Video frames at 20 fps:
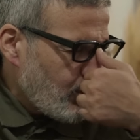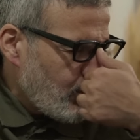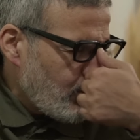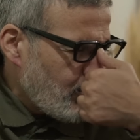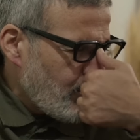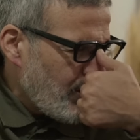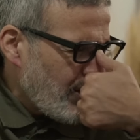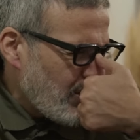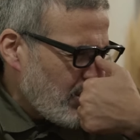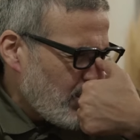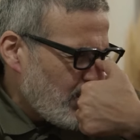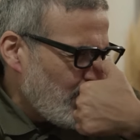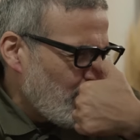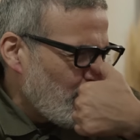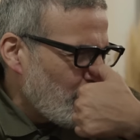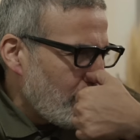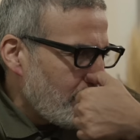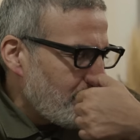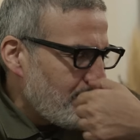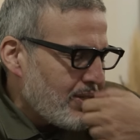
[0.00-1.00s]
to drink
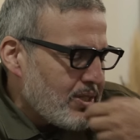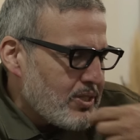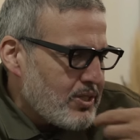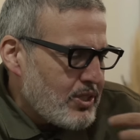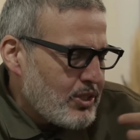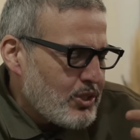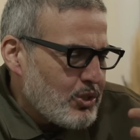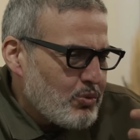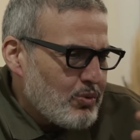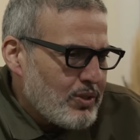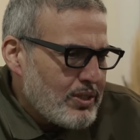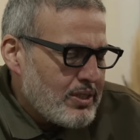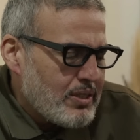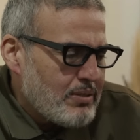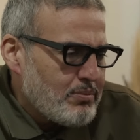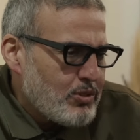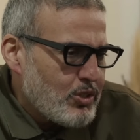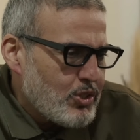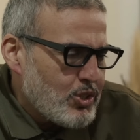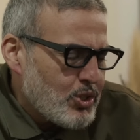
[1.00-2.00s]
slowly because you don't want
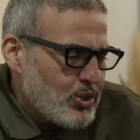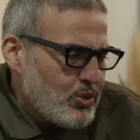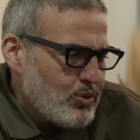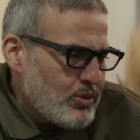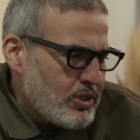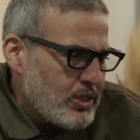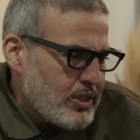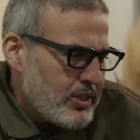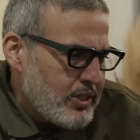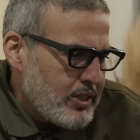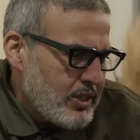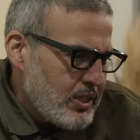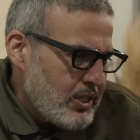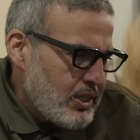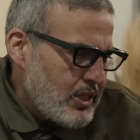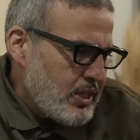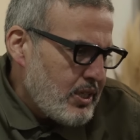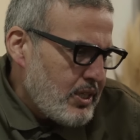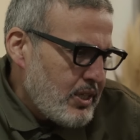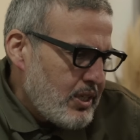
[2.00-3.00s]
him to choke.
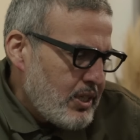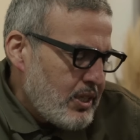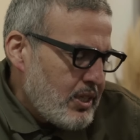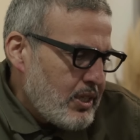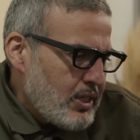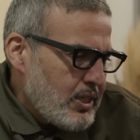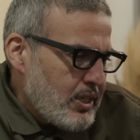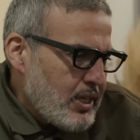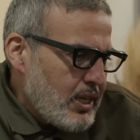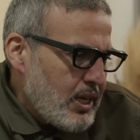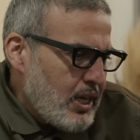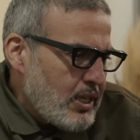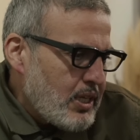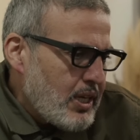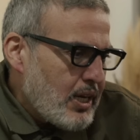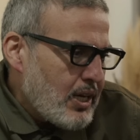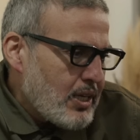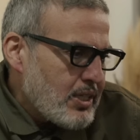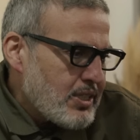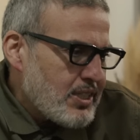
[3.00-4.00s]
And
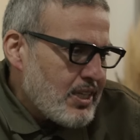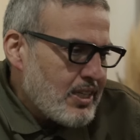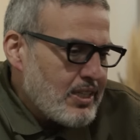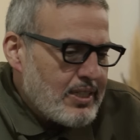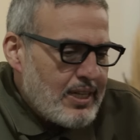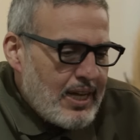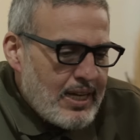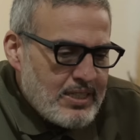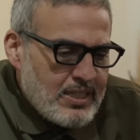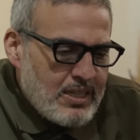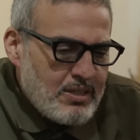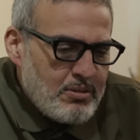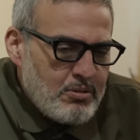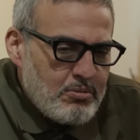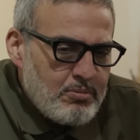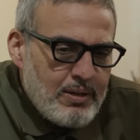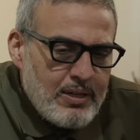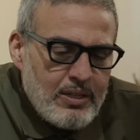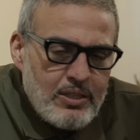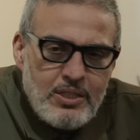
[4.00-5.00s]
then I started asking him
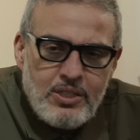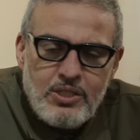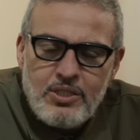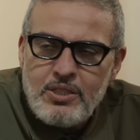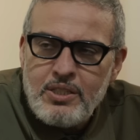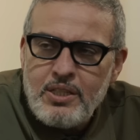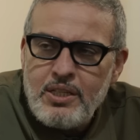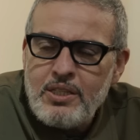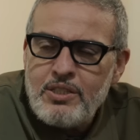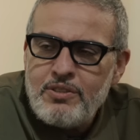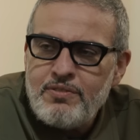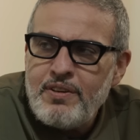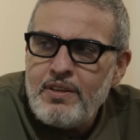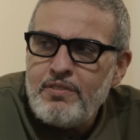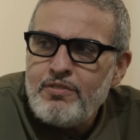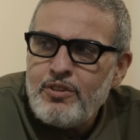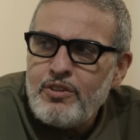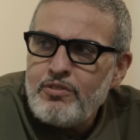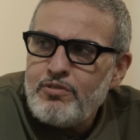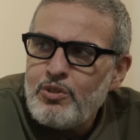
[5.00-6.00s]
about his
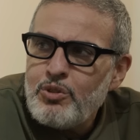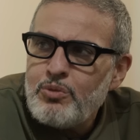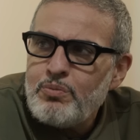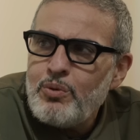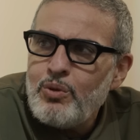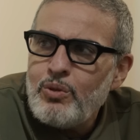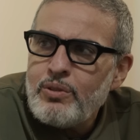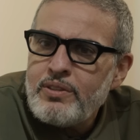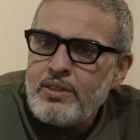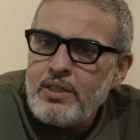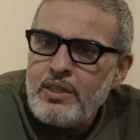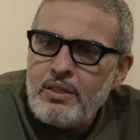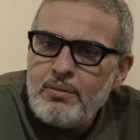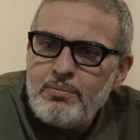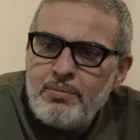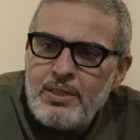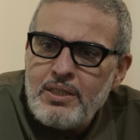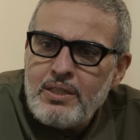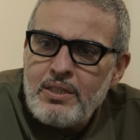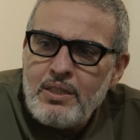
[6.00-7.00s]
favorite football
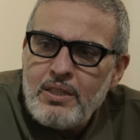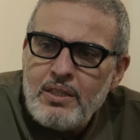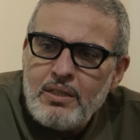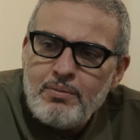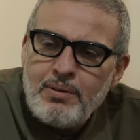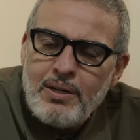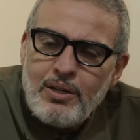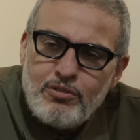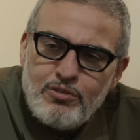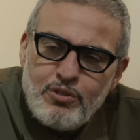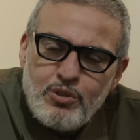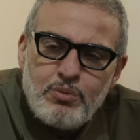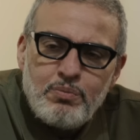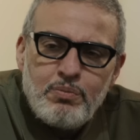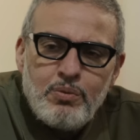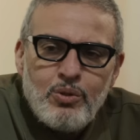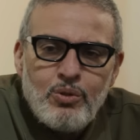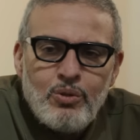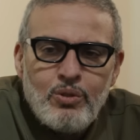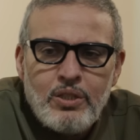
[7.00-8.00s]
team and about
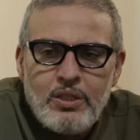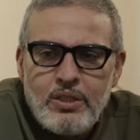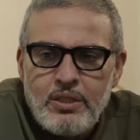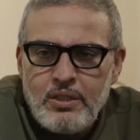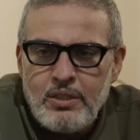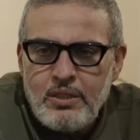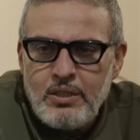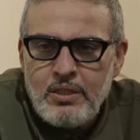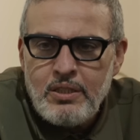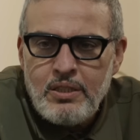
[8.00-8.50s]
football. And